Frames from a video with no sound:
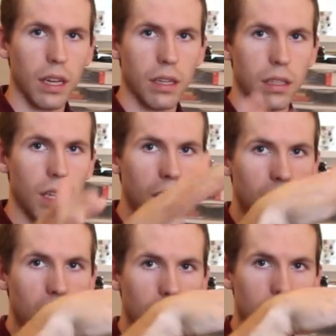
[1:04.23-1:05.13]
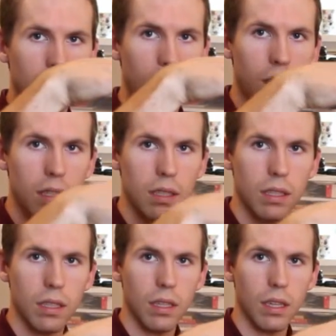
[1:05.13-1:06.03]
it underneath the strings
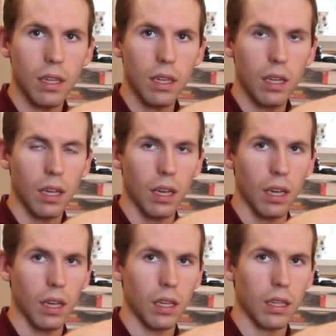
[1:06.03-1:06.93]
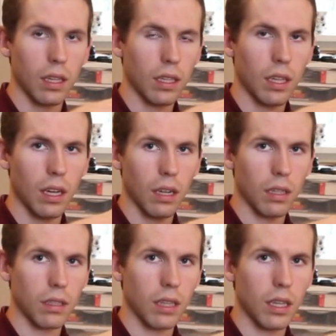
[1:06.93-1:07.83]
and clean all
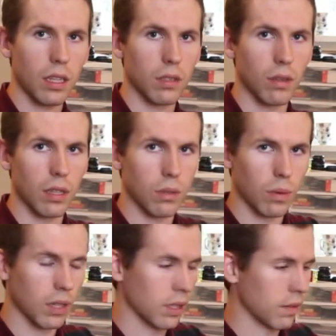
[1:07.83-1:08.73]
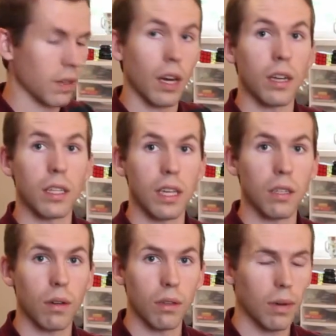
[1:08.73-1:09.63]
underneath the strings where it's very hard to get
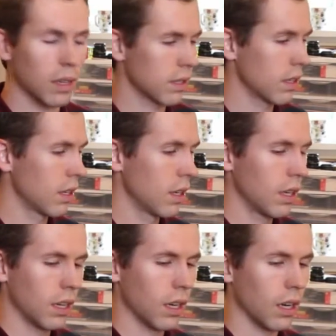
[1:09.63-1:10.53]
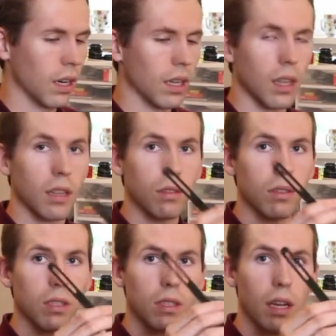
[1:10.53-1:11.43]
to otherwise. And there's
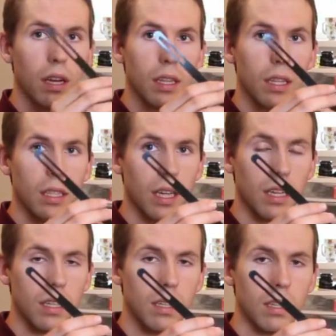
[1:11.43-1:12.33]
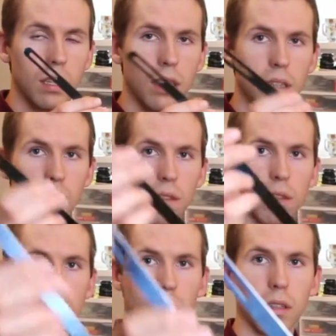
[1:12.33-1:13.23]
a slot at this end.
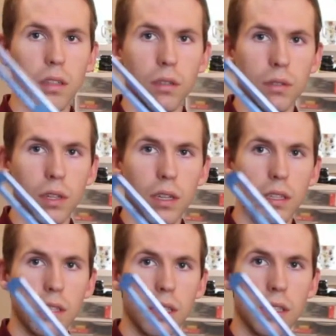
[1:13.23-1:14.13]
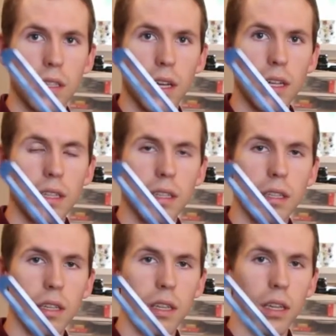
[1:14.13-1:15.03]
I'll look a little closer here. You can see the slot,
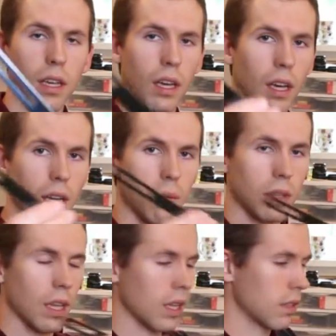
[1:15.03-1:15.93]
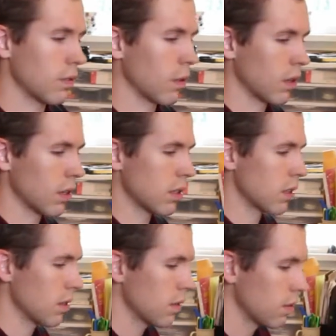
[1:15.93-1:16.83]
and what that's for is
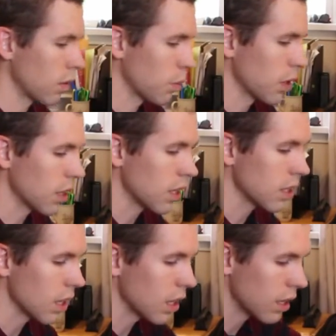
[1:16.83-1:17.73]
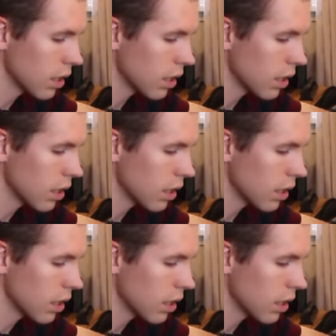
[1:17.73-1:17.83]
we're putting this in.